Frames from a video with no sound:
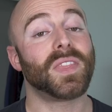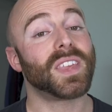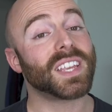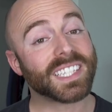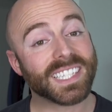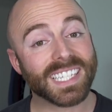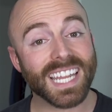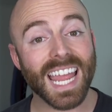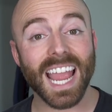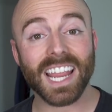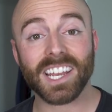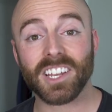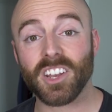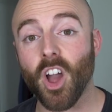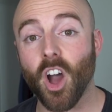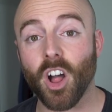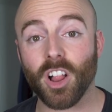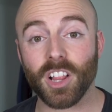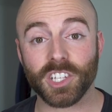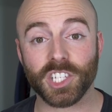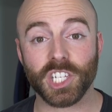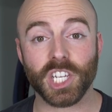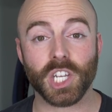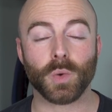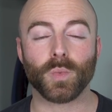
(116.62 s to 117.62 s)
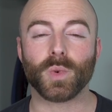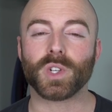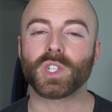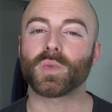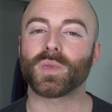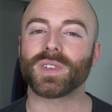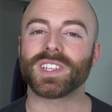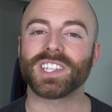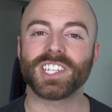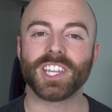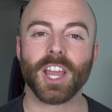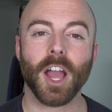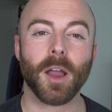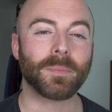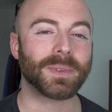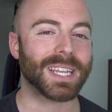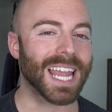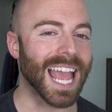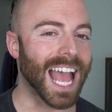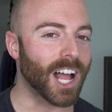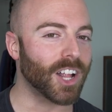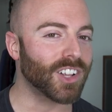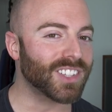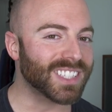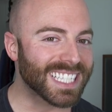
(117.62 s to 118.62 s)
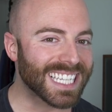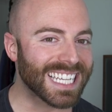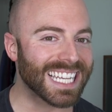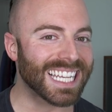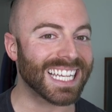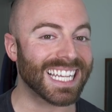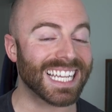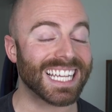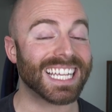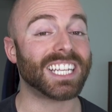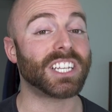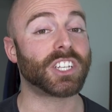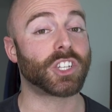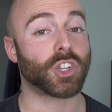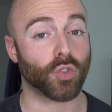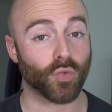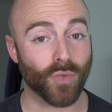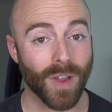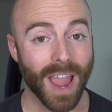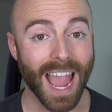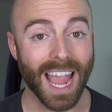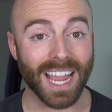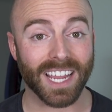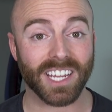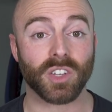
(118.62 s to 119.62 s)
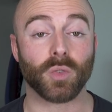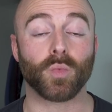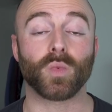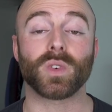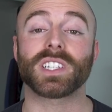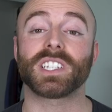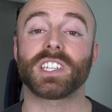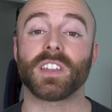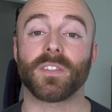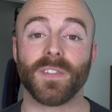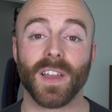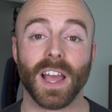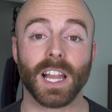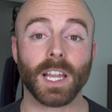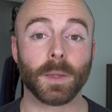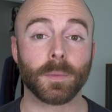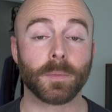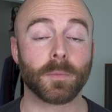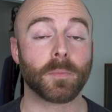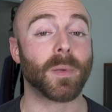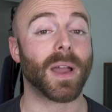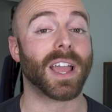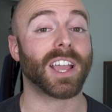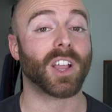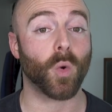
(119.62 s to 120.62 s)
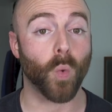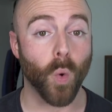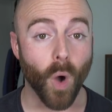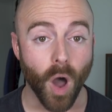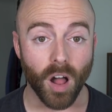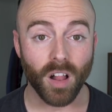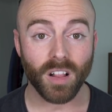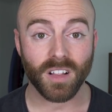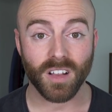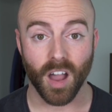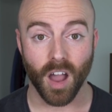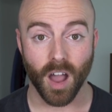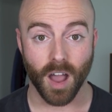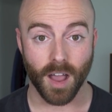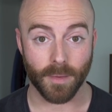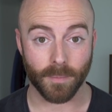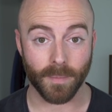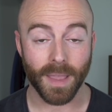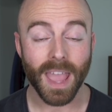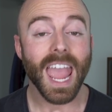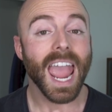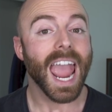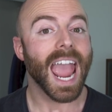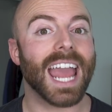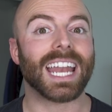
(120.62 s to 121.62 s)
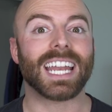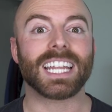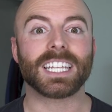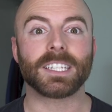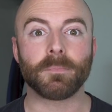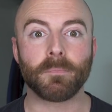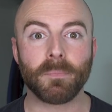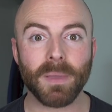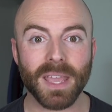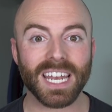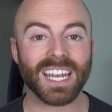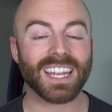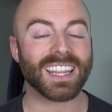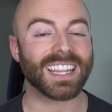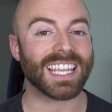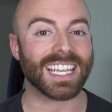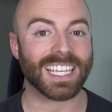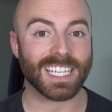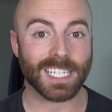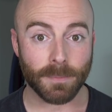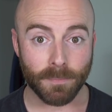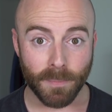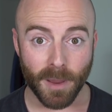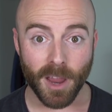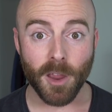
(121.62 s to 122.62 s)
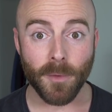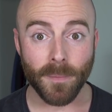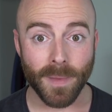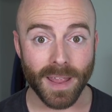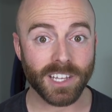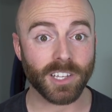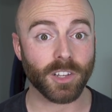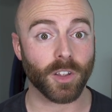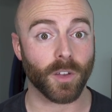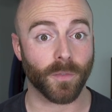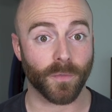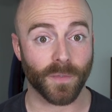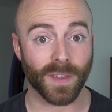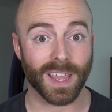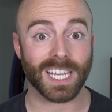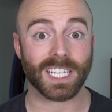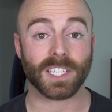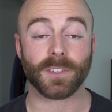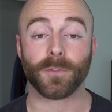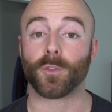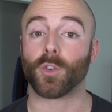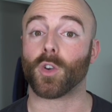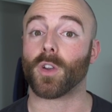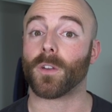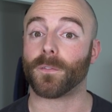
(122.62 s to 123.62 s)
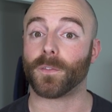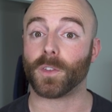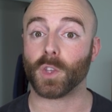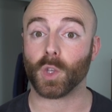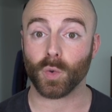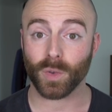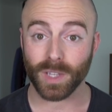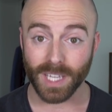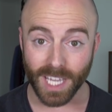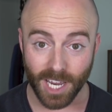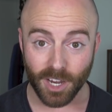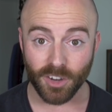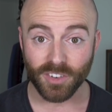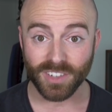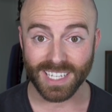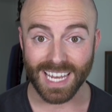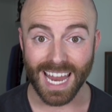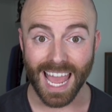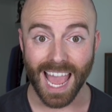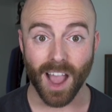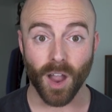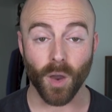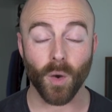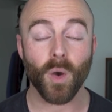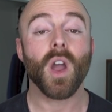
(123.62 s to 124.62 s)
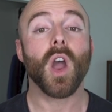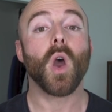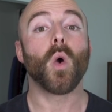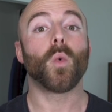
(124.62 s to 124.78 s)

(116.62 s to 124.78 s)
This technology, which was dubbed LTE Direct, was developed by Qualcomm and has been in the experimental phase for a few years now,